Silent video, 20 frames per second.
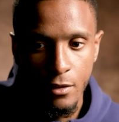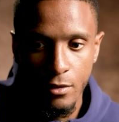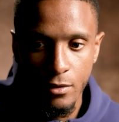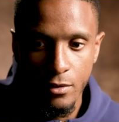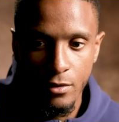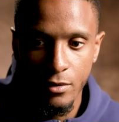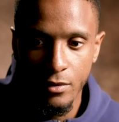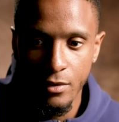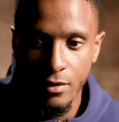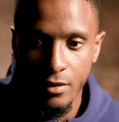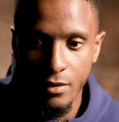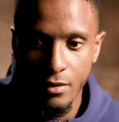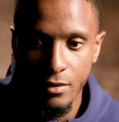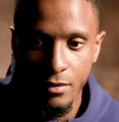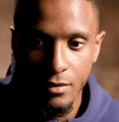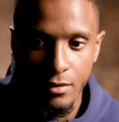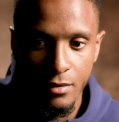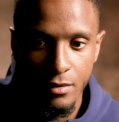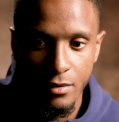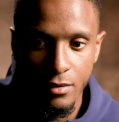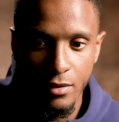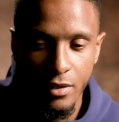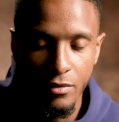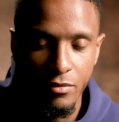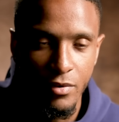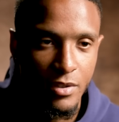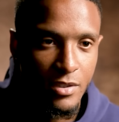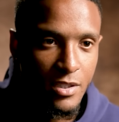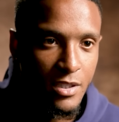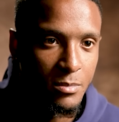look,
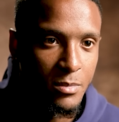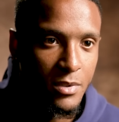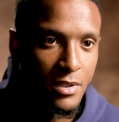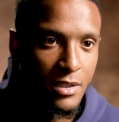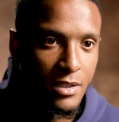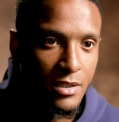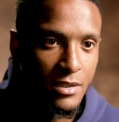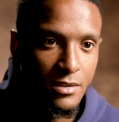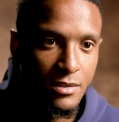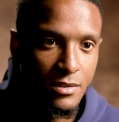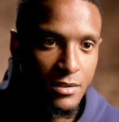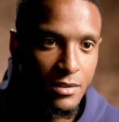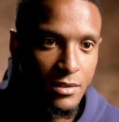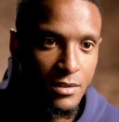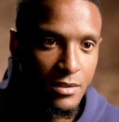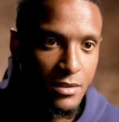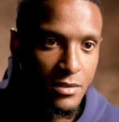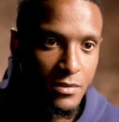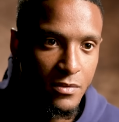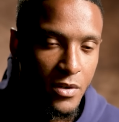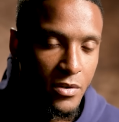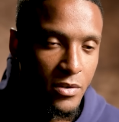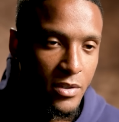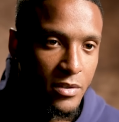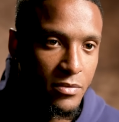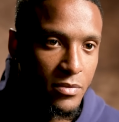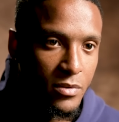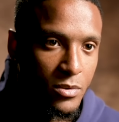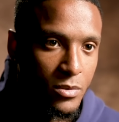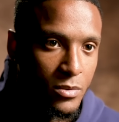every team in here is it's very
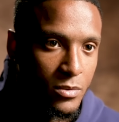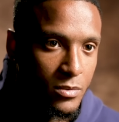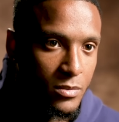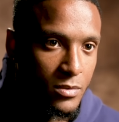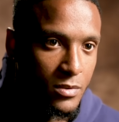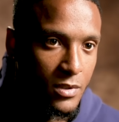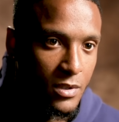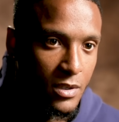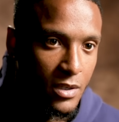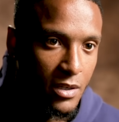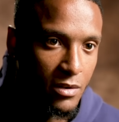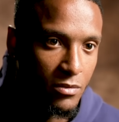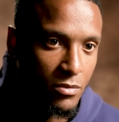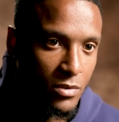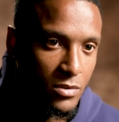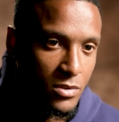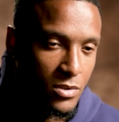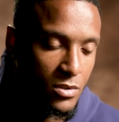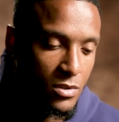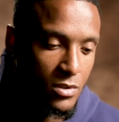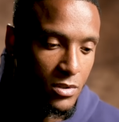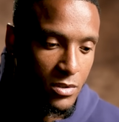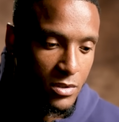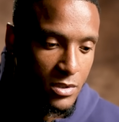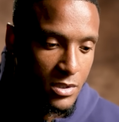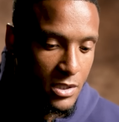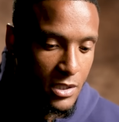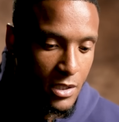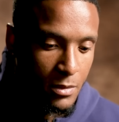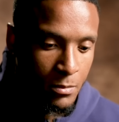difficult. Everyone's got a good
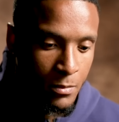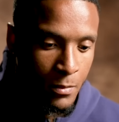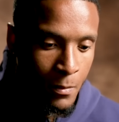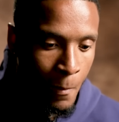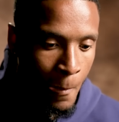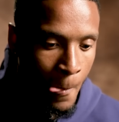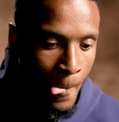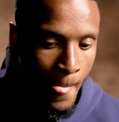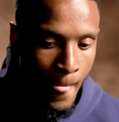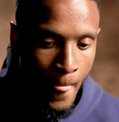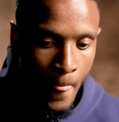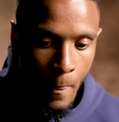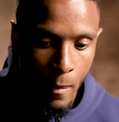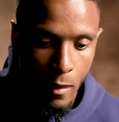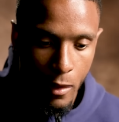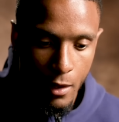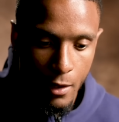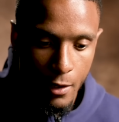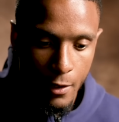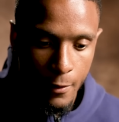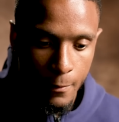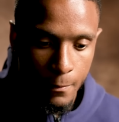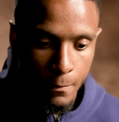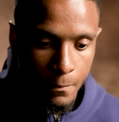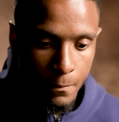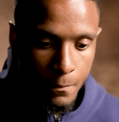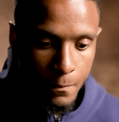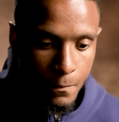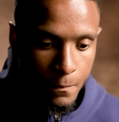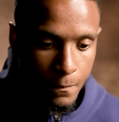team.
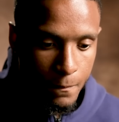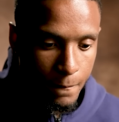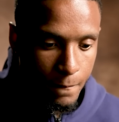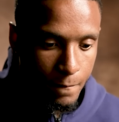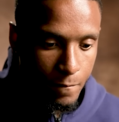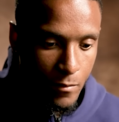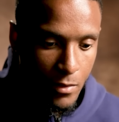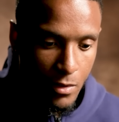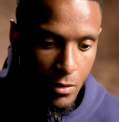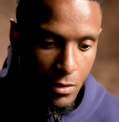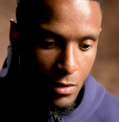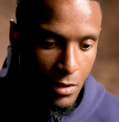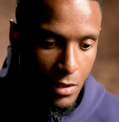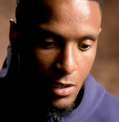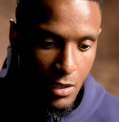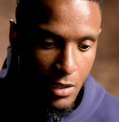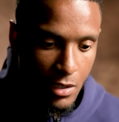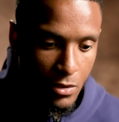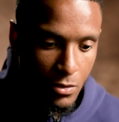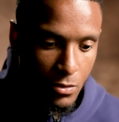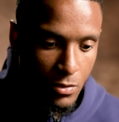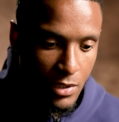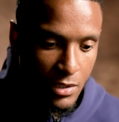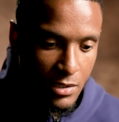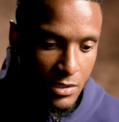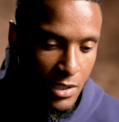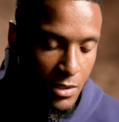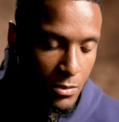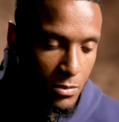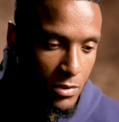Um, I'll always
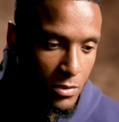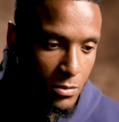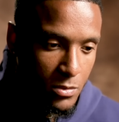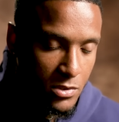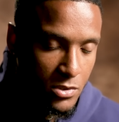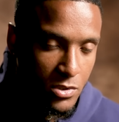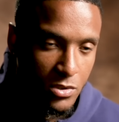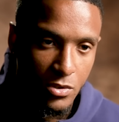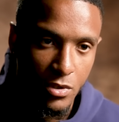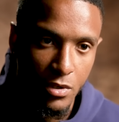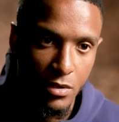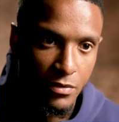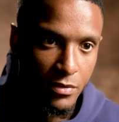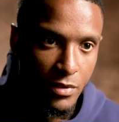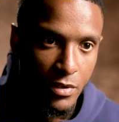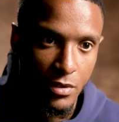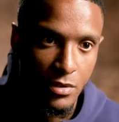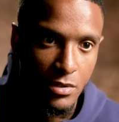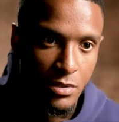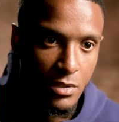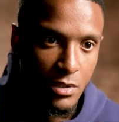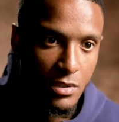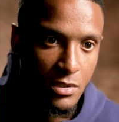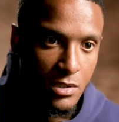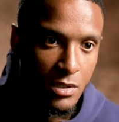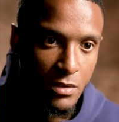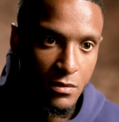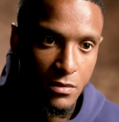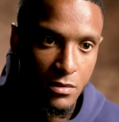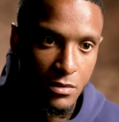say we always just got to focus on
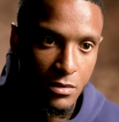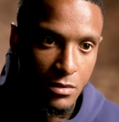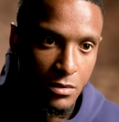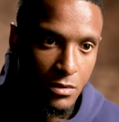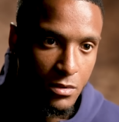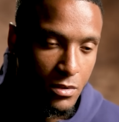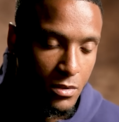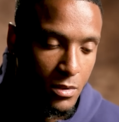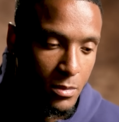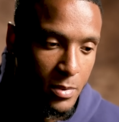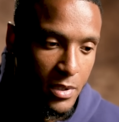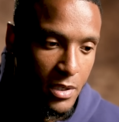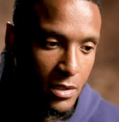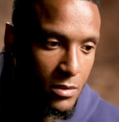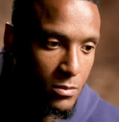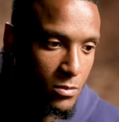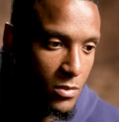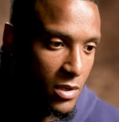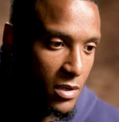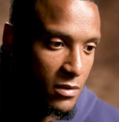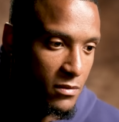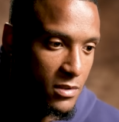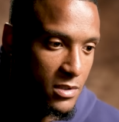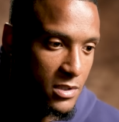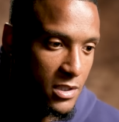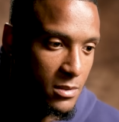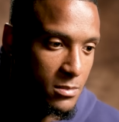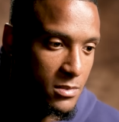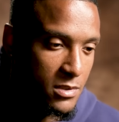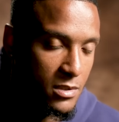ourselves, not about what other
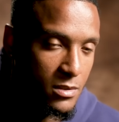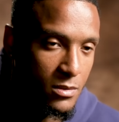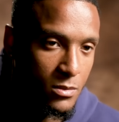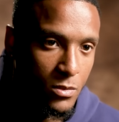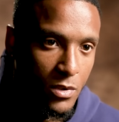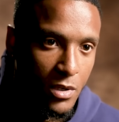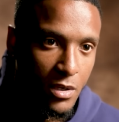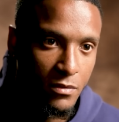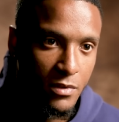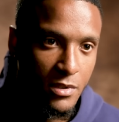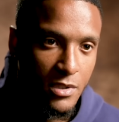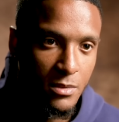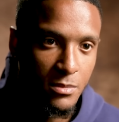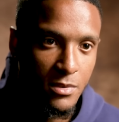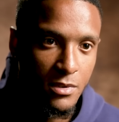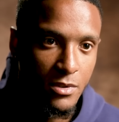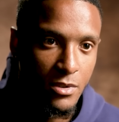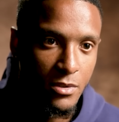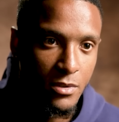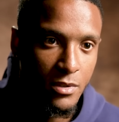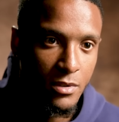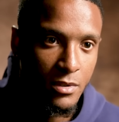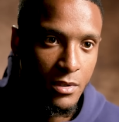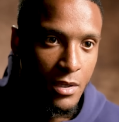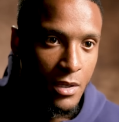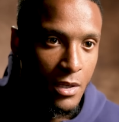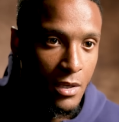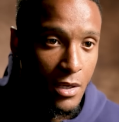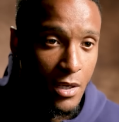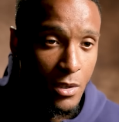teams and what other teams are doing
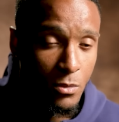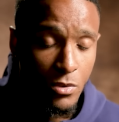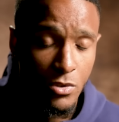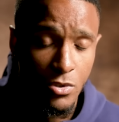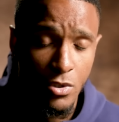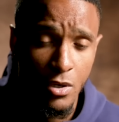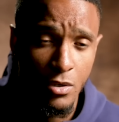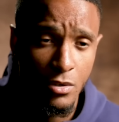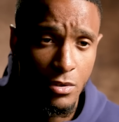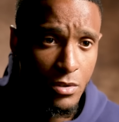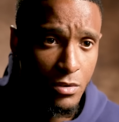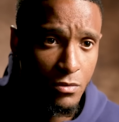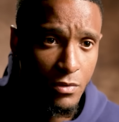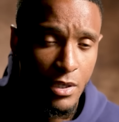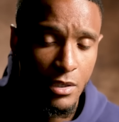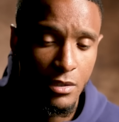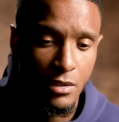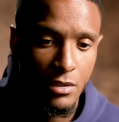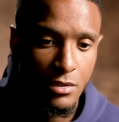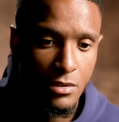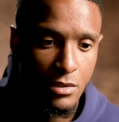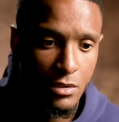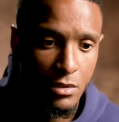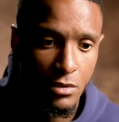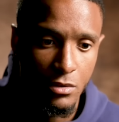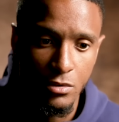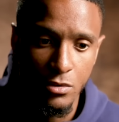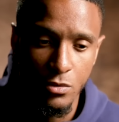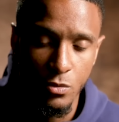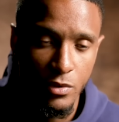and what's going on around us. As
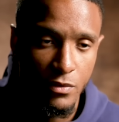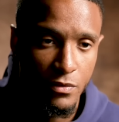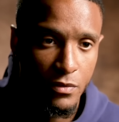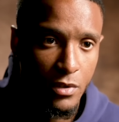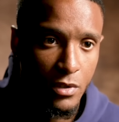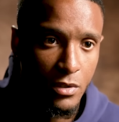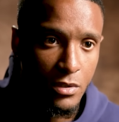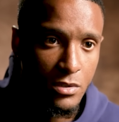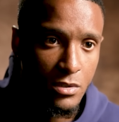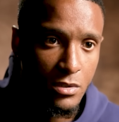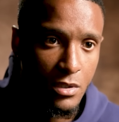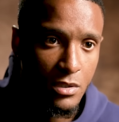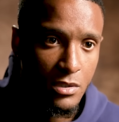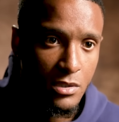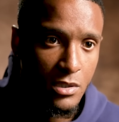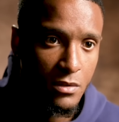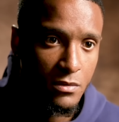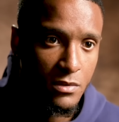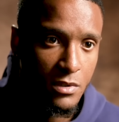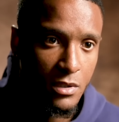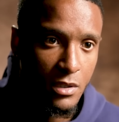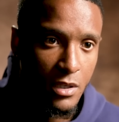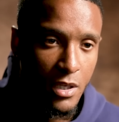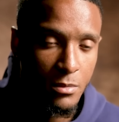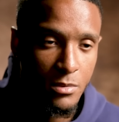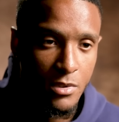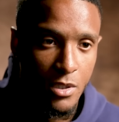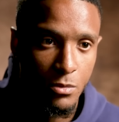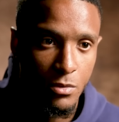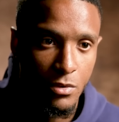long as we focus on ourselves and the
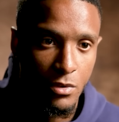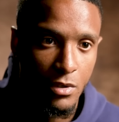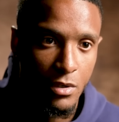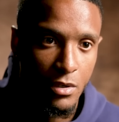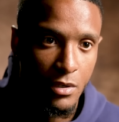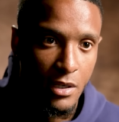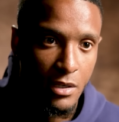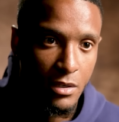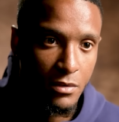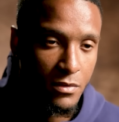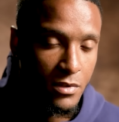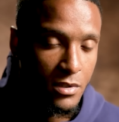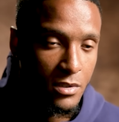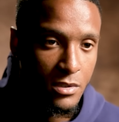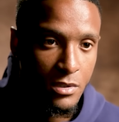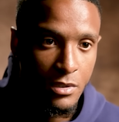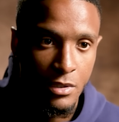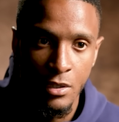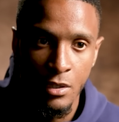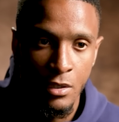games that we've got ahead of us,